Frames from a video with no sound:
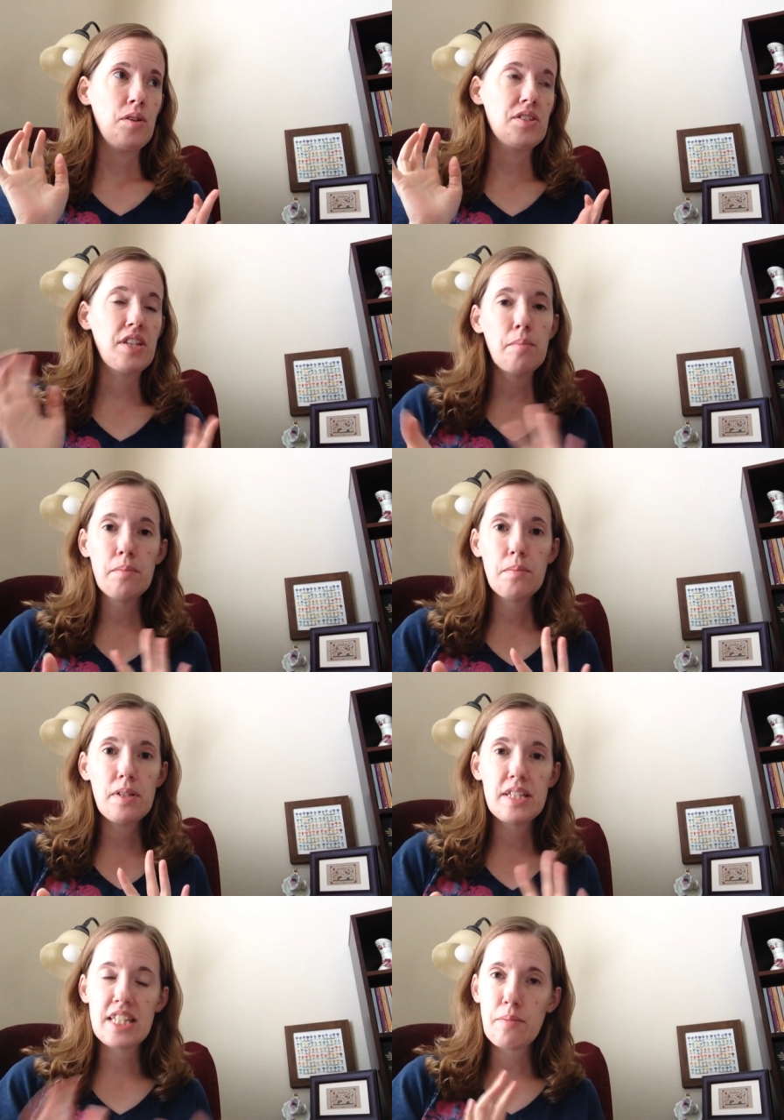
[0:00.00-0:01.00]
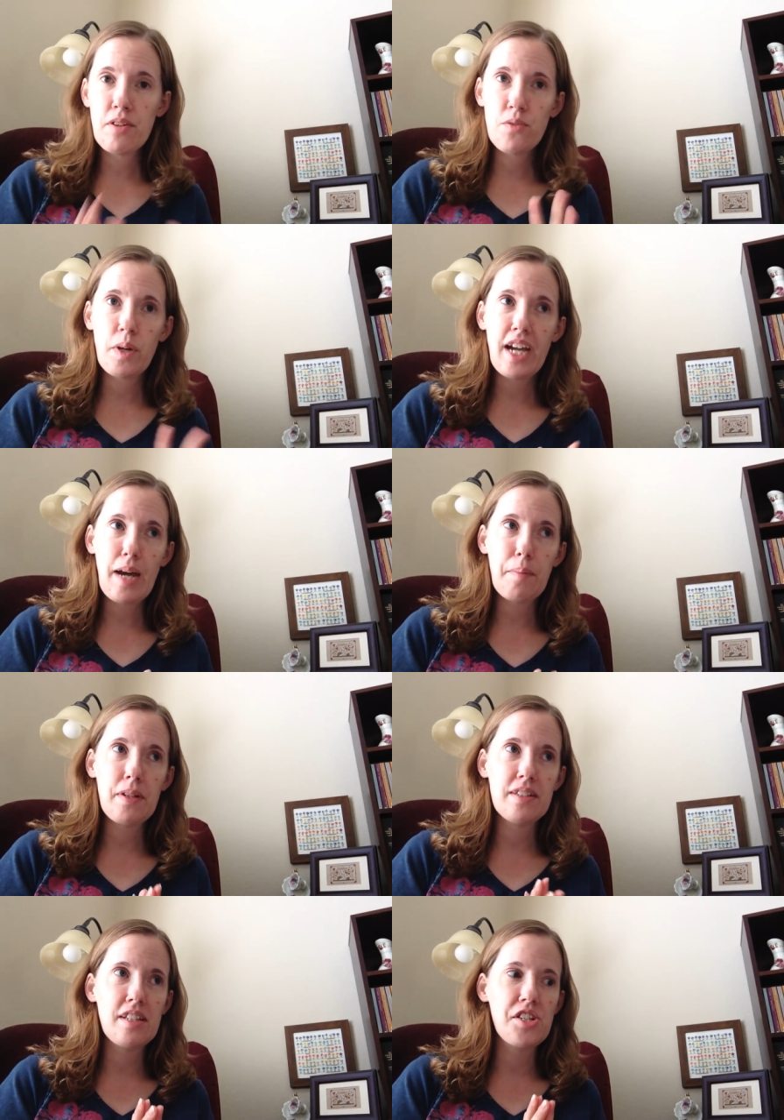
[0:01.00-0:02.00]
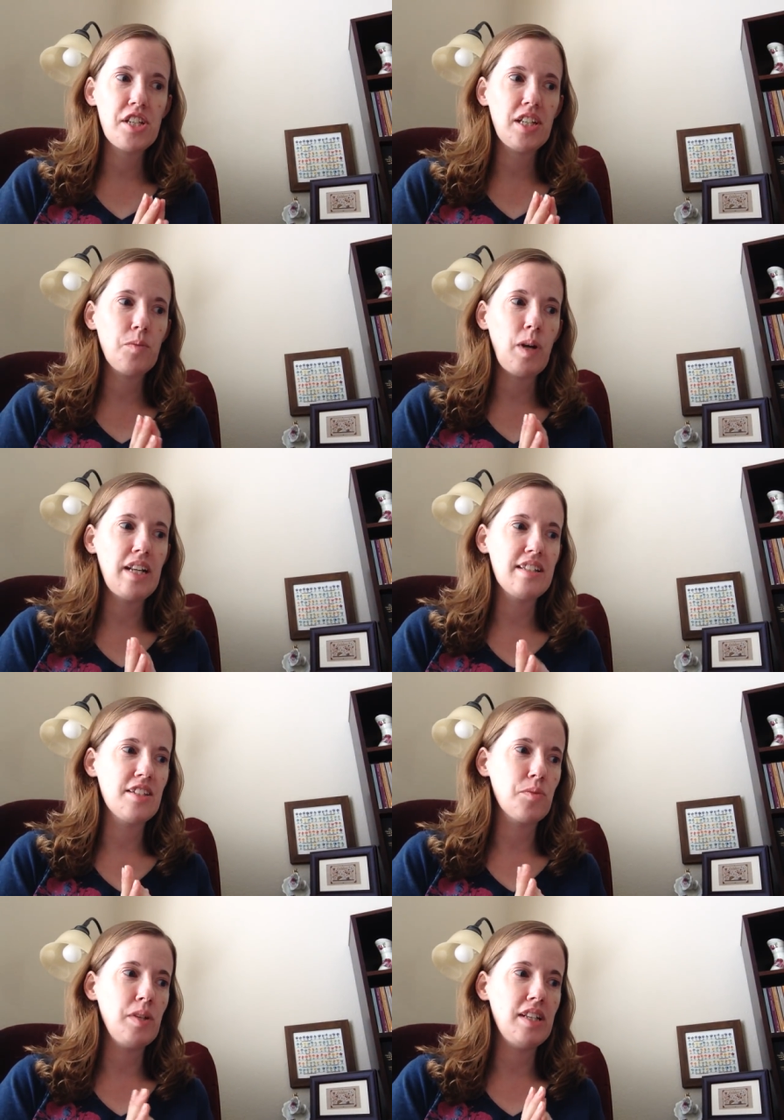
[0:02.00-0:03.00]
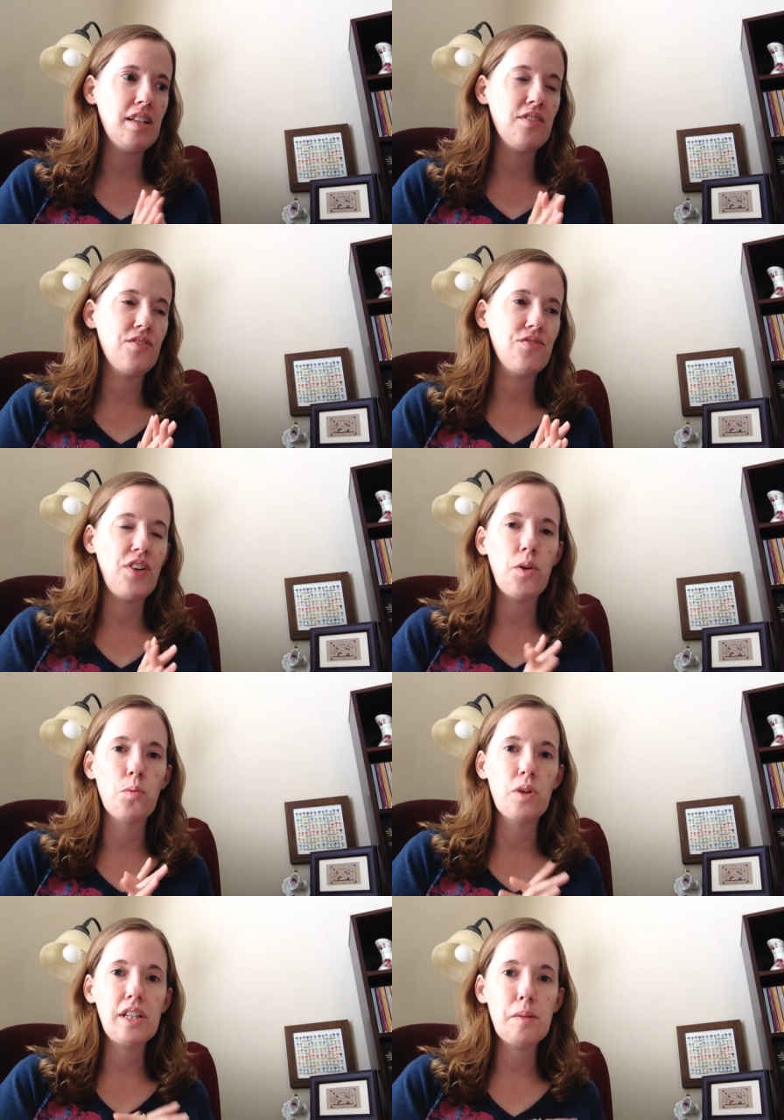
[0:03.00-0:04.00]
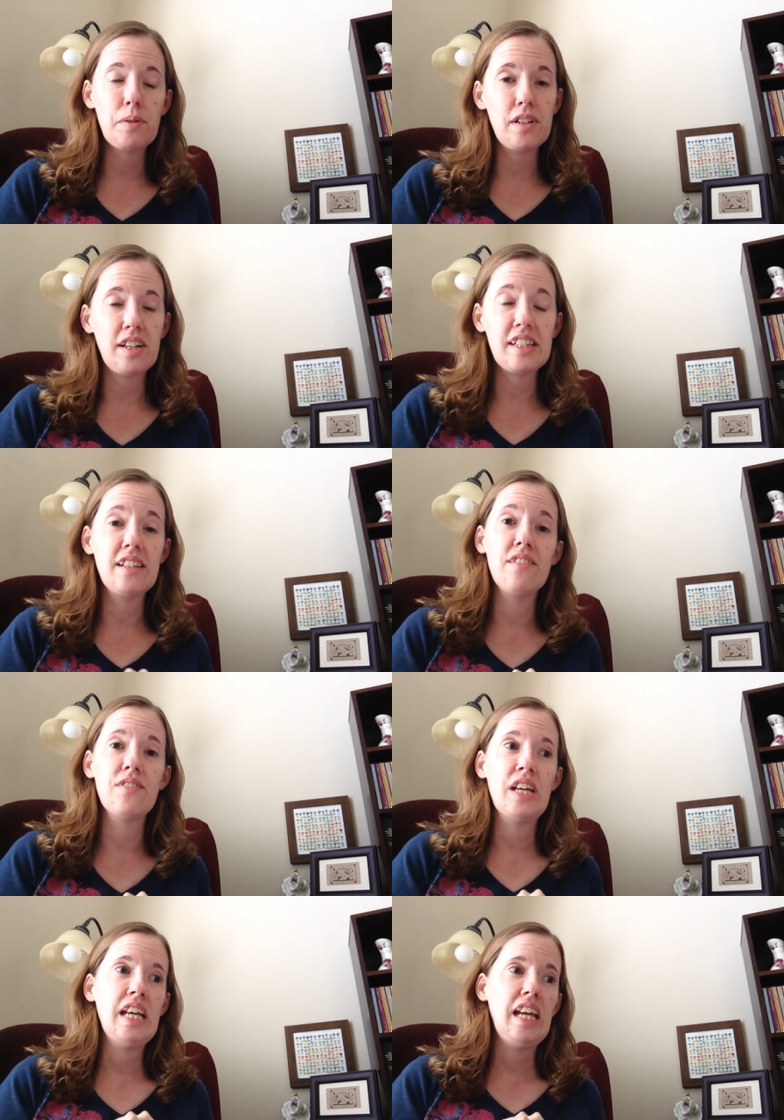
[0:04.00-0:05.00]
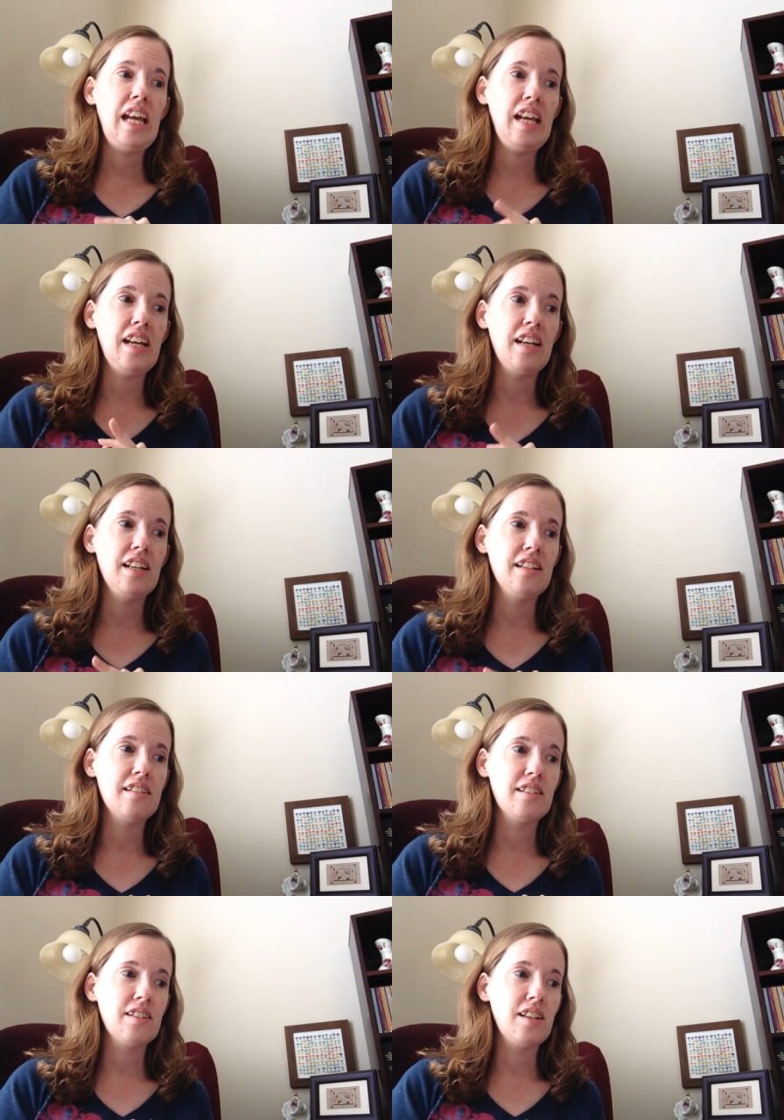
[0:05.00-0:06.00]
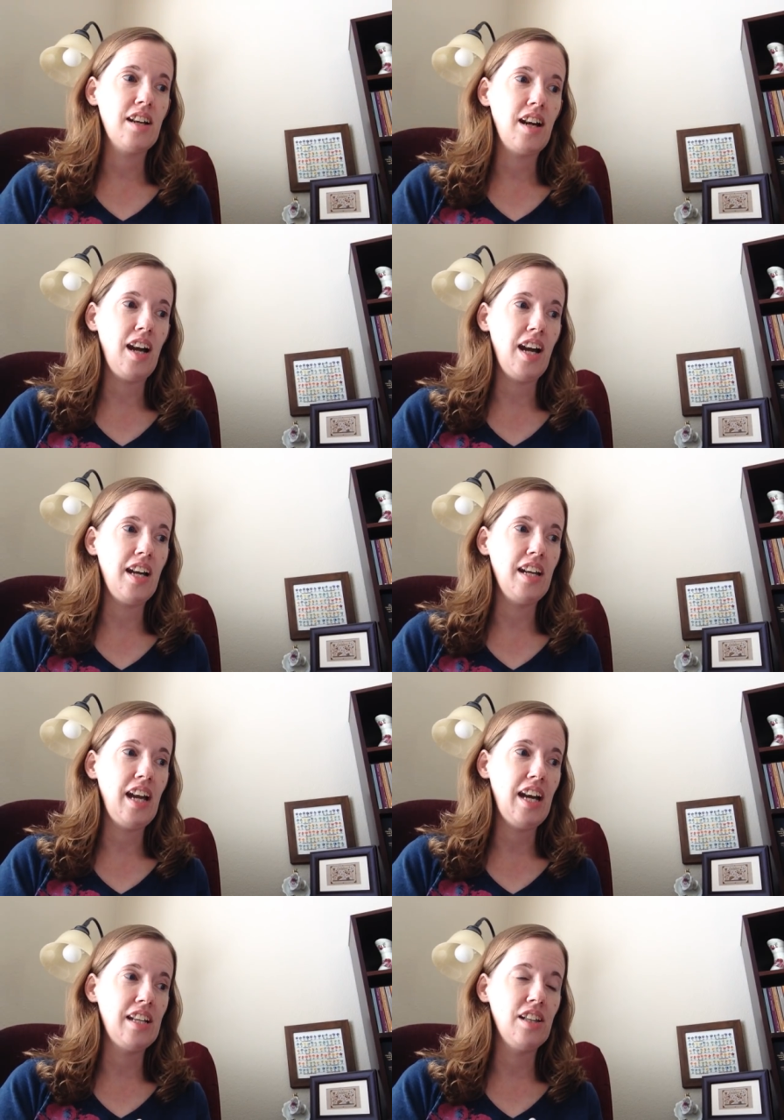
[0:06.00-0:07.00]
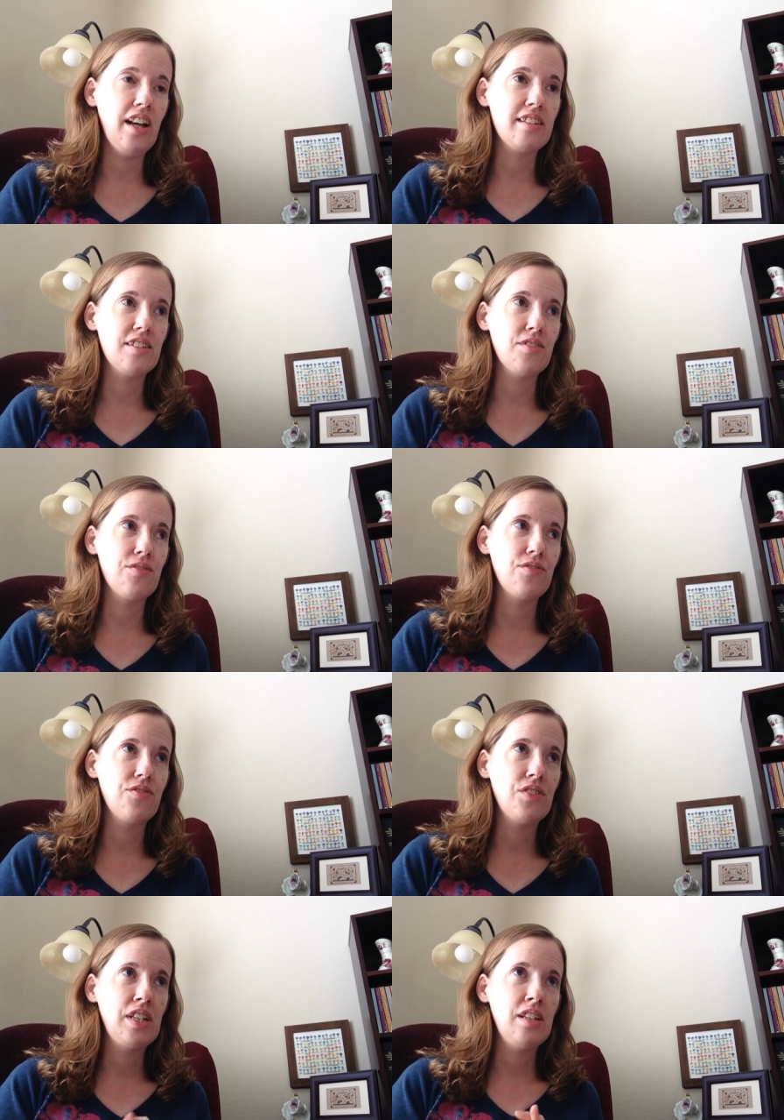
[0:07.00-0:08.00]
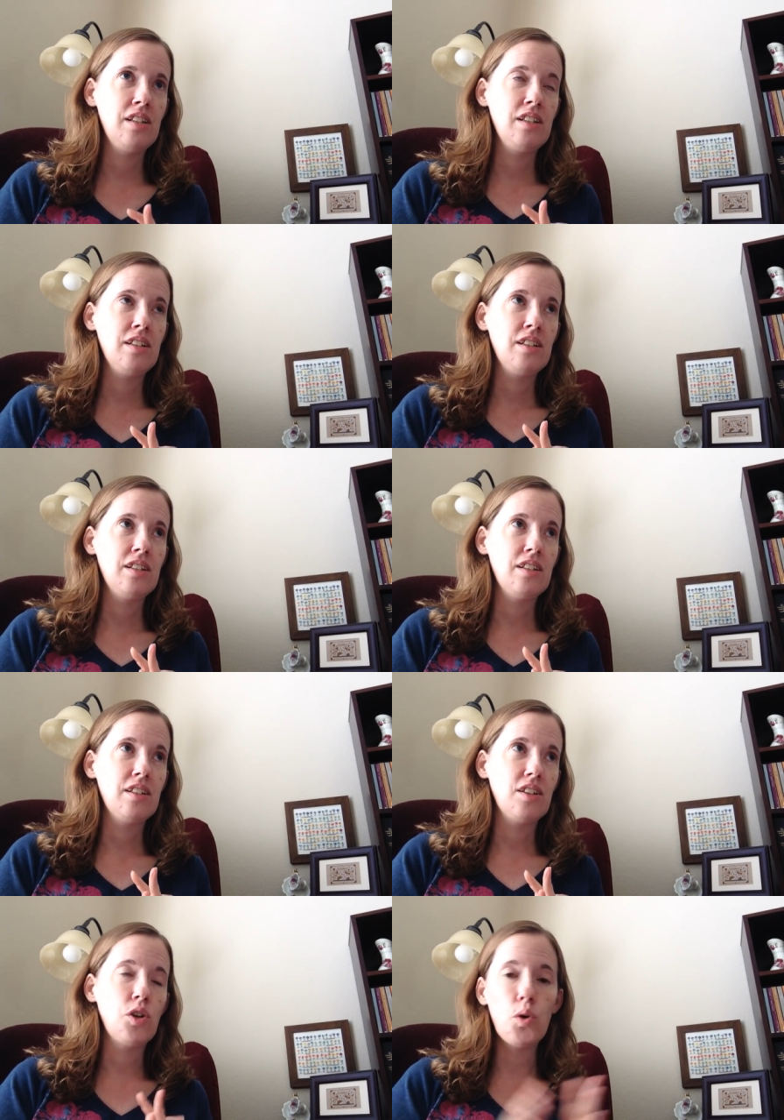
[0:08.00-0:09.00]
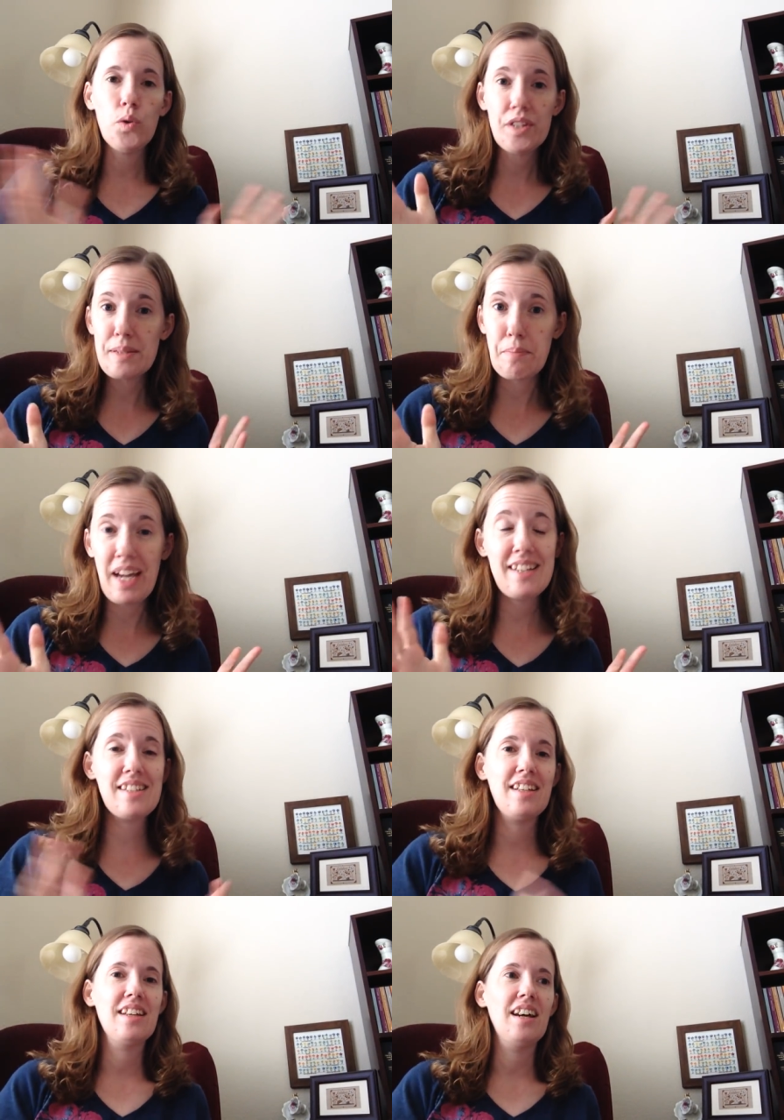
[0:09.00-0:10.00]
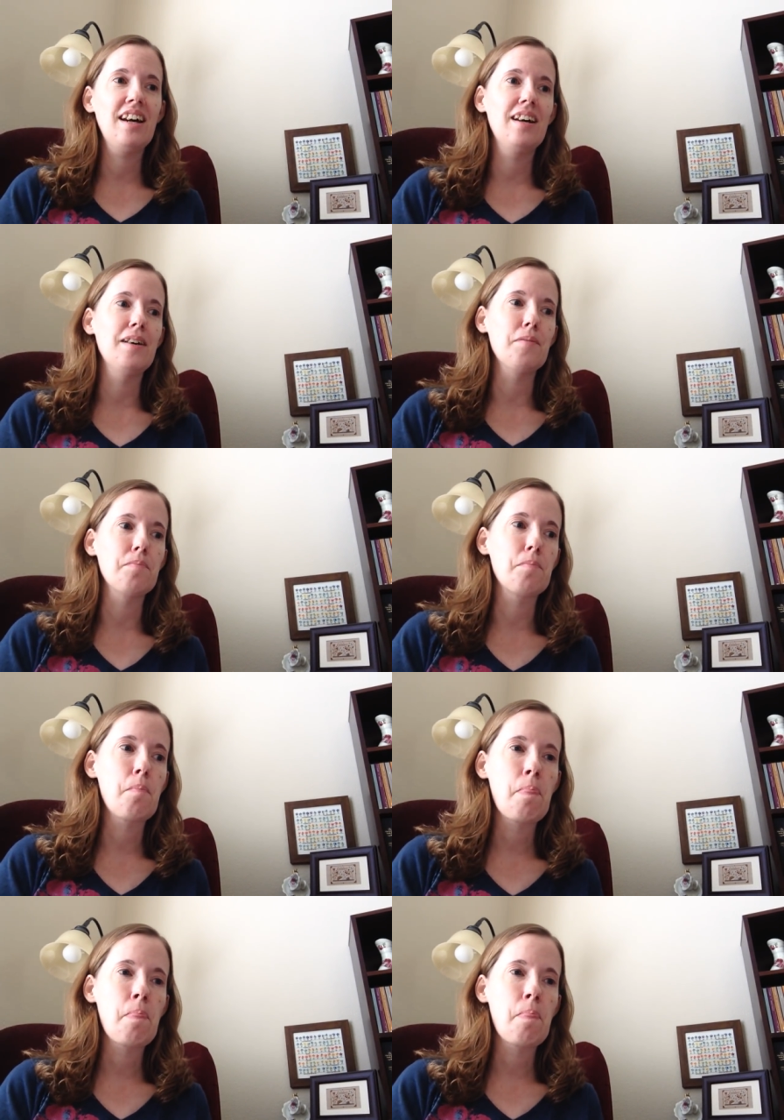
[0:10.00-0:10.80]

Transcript: some, some of what happened stitching-wise this week felt really productive, and I had lots of goals met, um,